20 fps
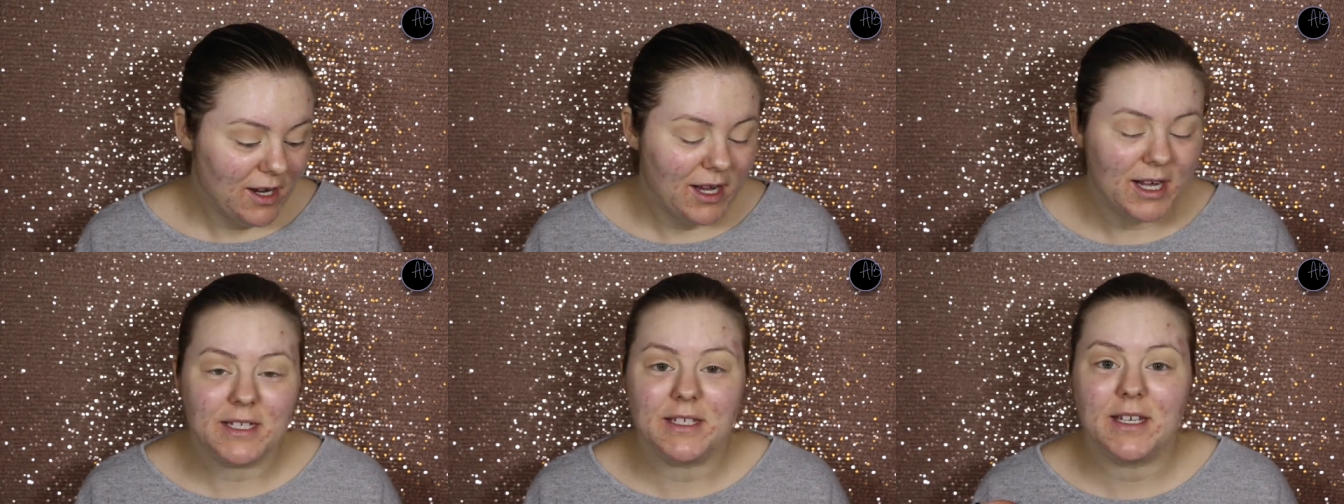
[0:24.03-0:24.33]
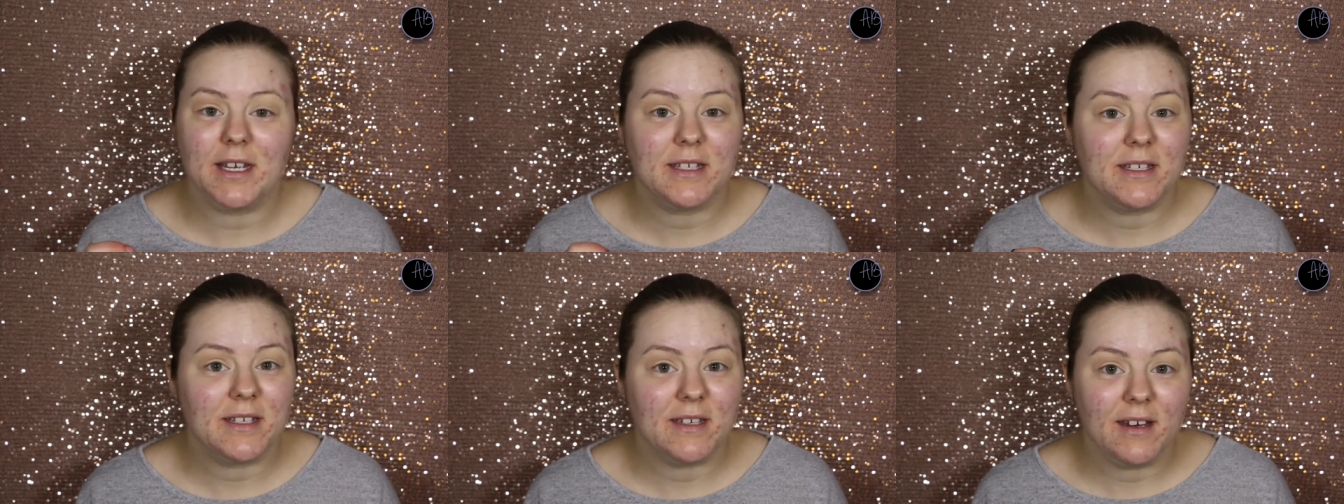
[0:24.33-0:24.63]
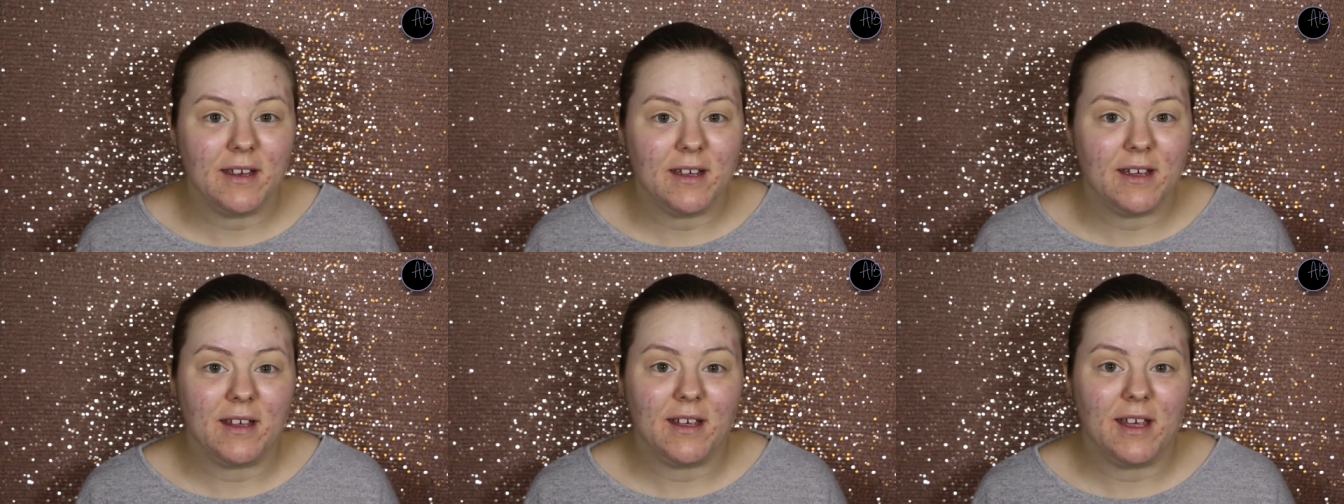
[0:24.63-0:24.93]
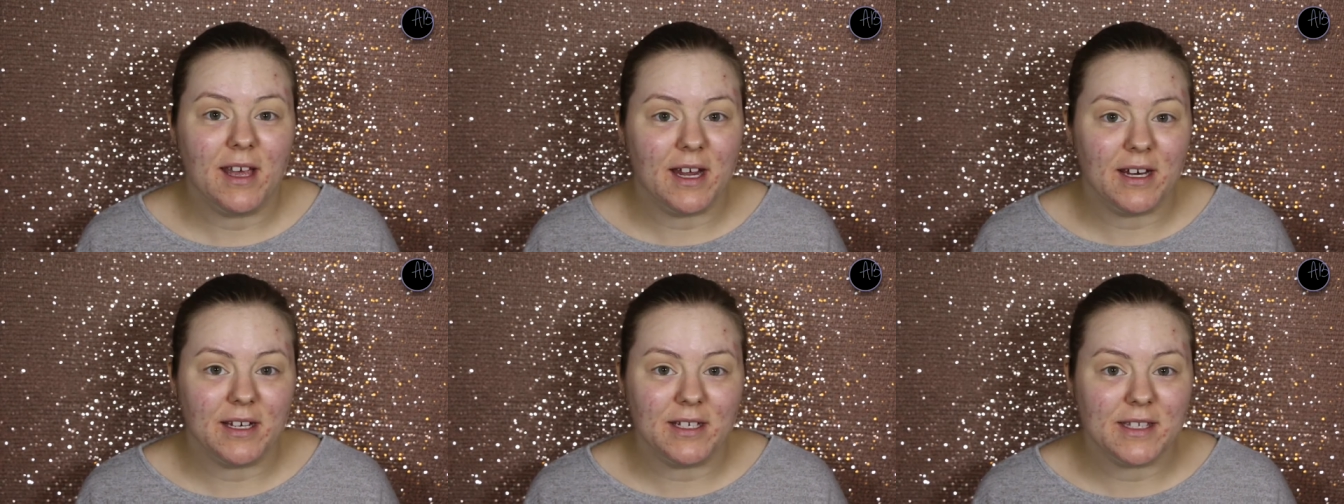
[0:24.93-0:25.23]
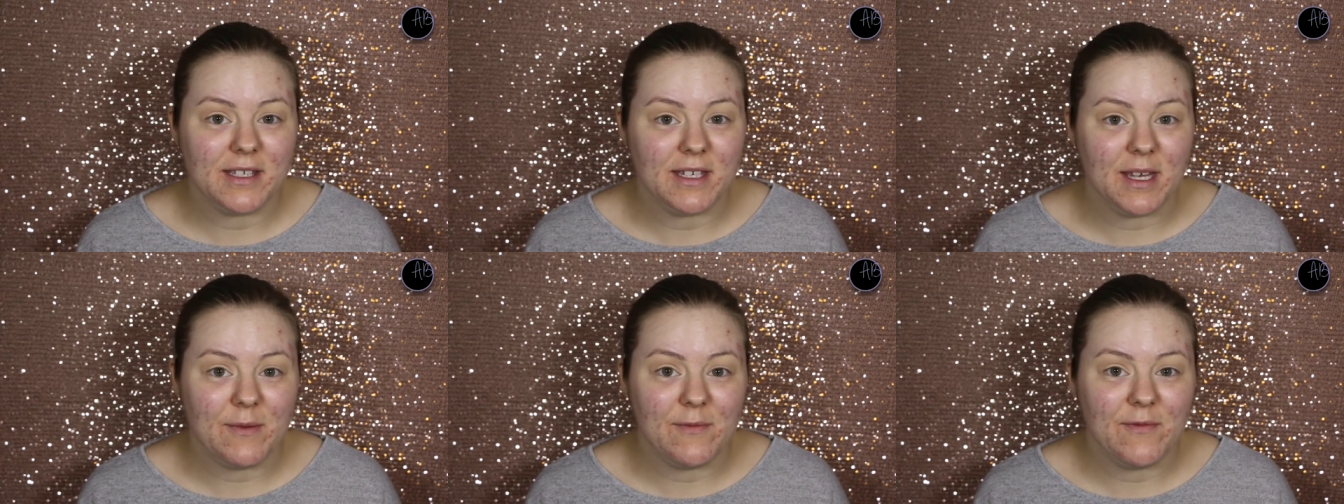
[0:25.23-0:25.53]
I tested it and
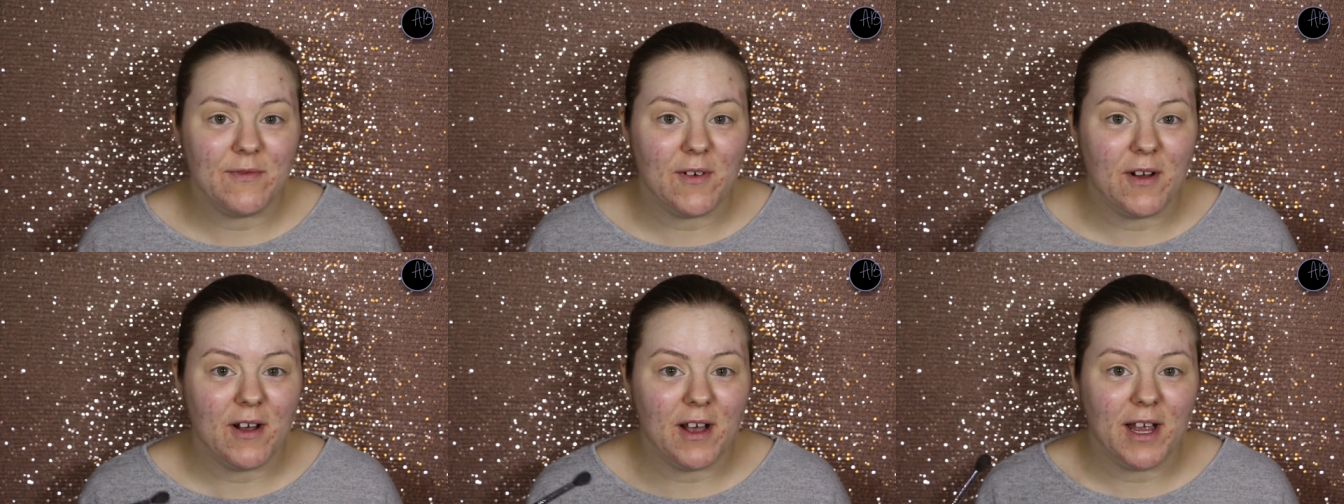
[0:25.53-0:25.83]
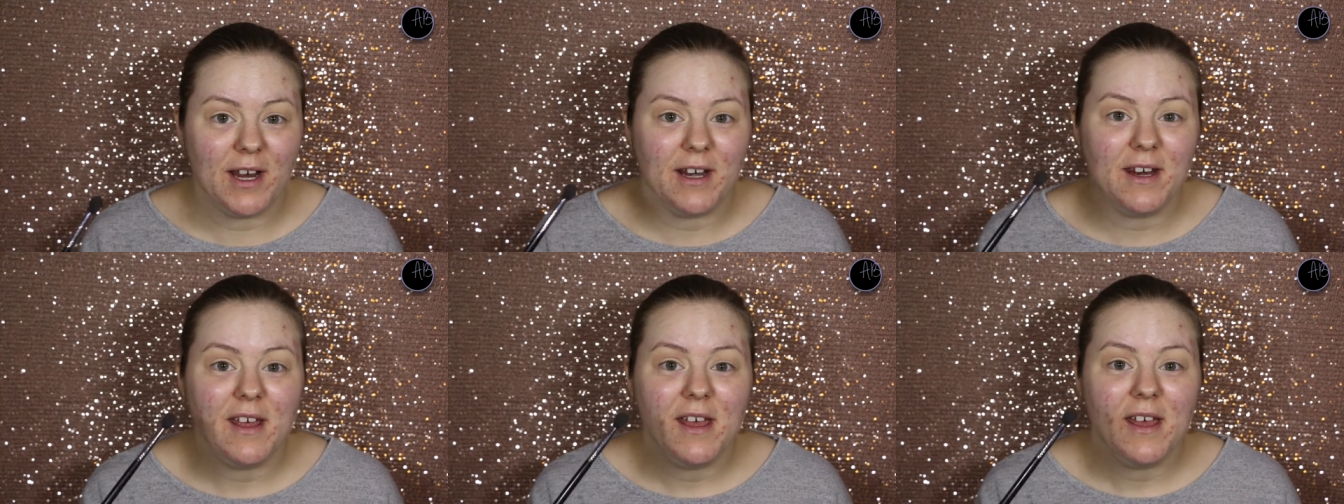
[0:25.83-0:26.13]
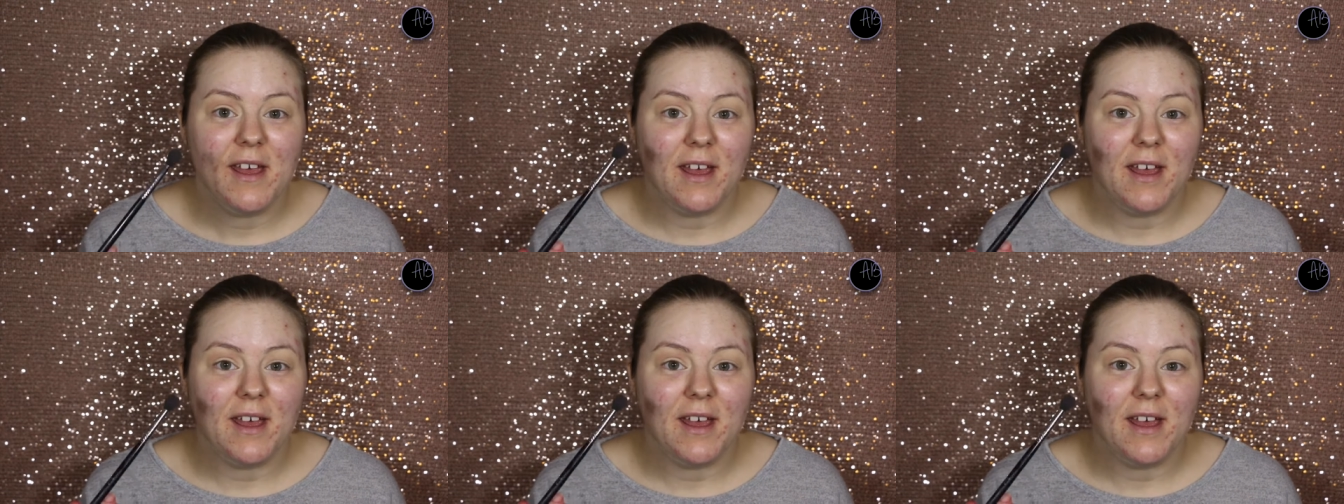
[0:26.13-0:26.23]
it seemed fine